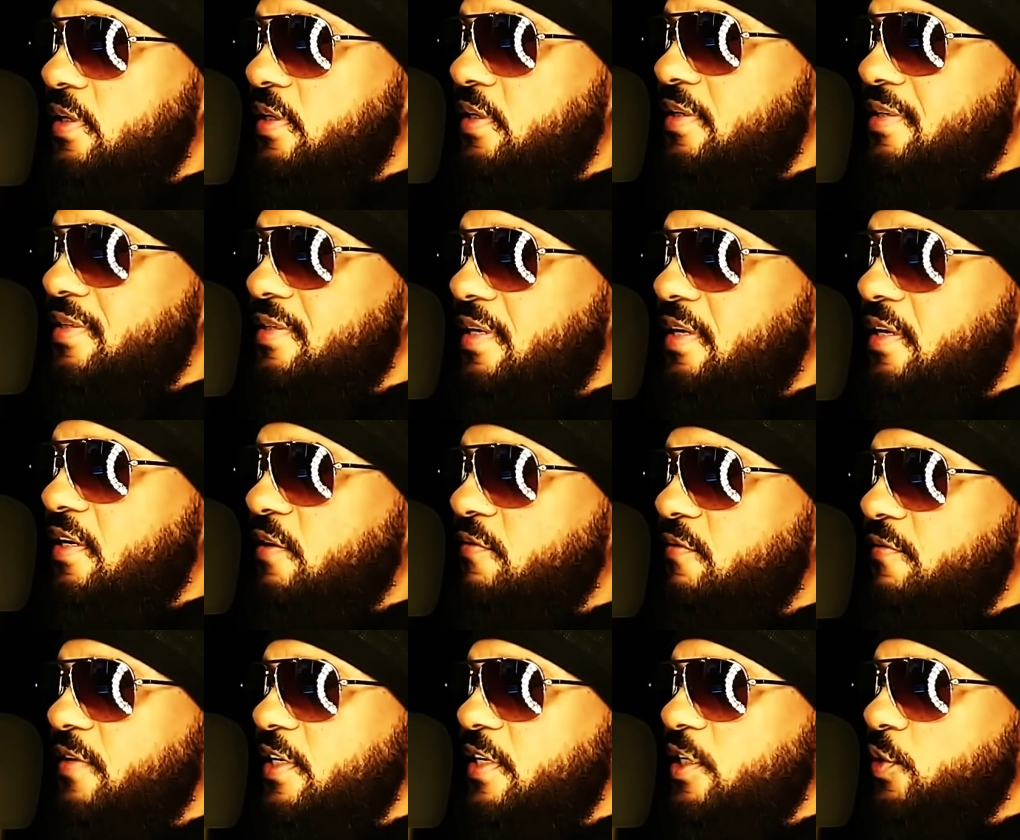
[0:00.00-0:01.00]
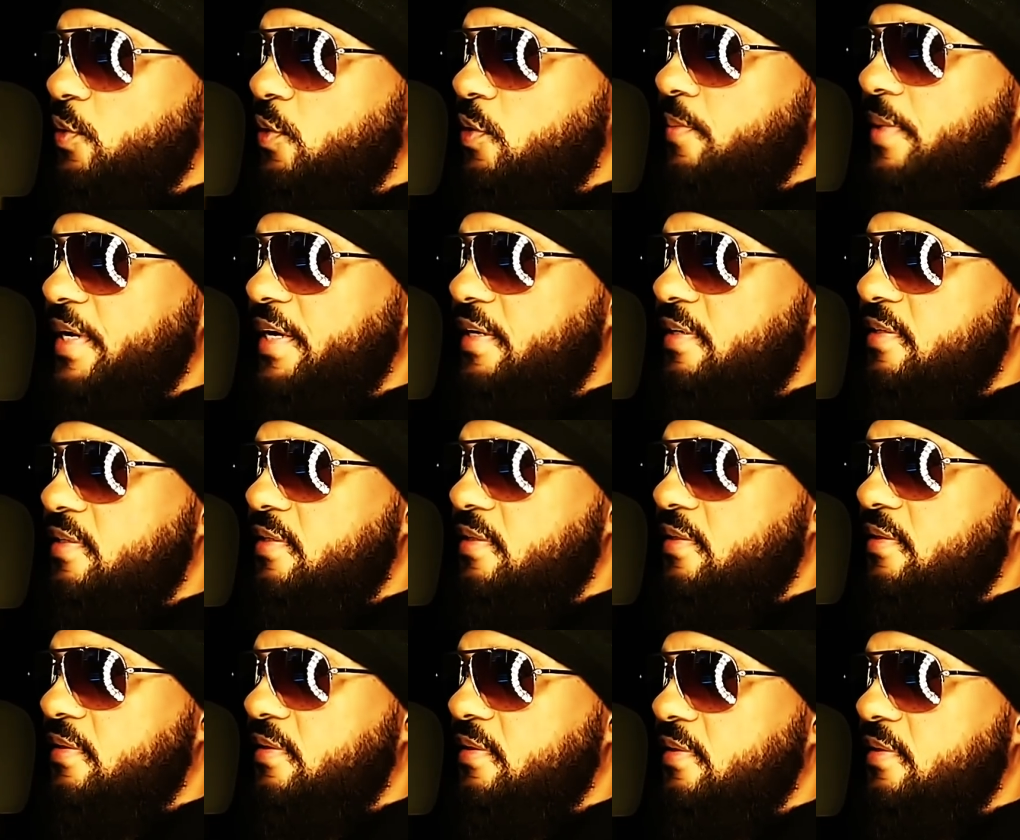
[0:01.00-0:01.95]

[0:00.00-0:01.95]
is individual based